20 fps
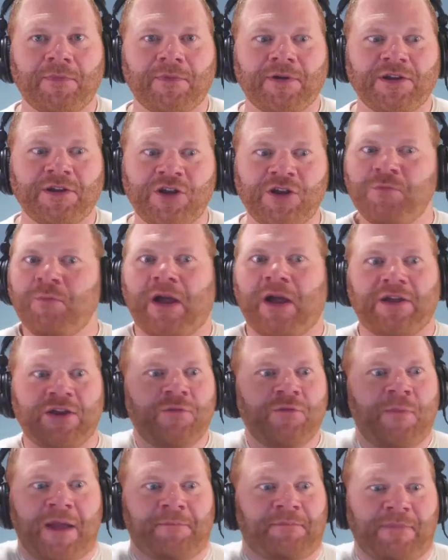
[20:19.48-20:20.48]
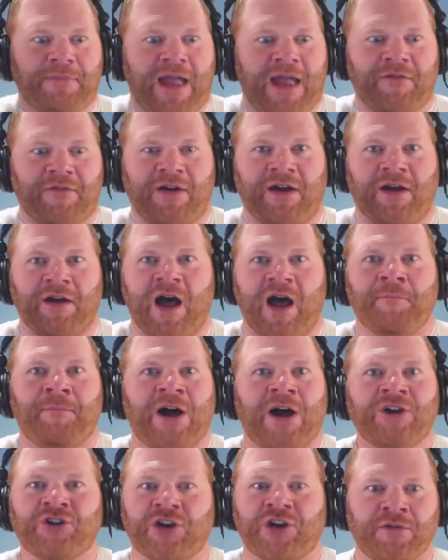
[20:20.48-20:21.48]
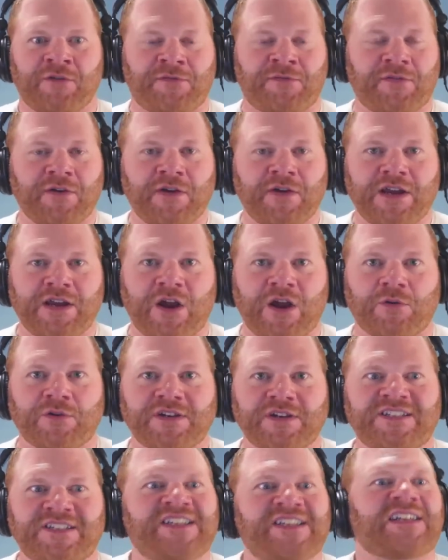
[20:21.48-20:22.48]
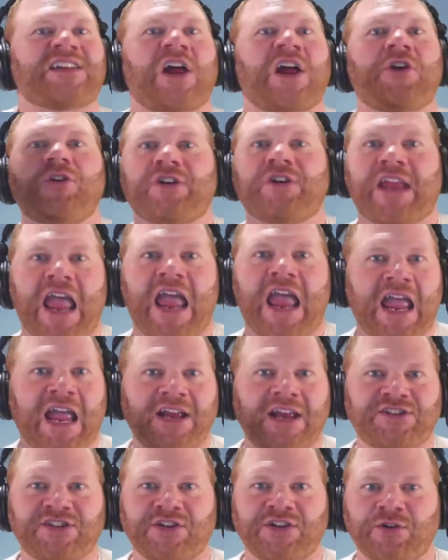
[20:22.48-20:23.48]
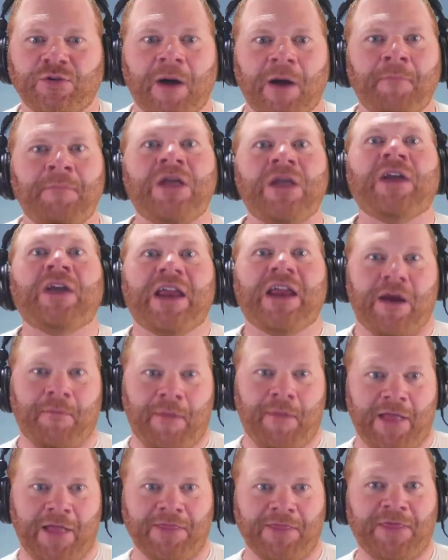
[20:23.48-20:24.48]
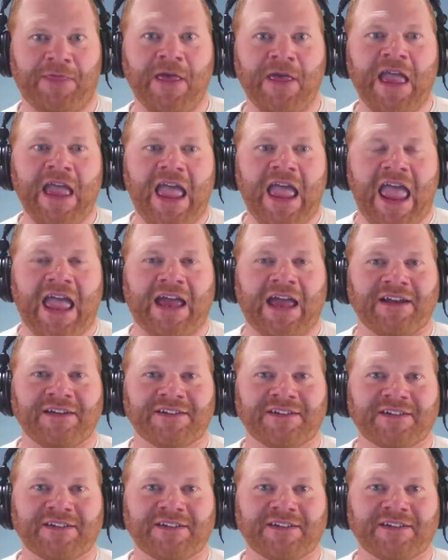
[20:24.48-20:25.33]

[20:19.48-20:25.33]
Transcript: you might have a budget of $600K to $1 million a month, and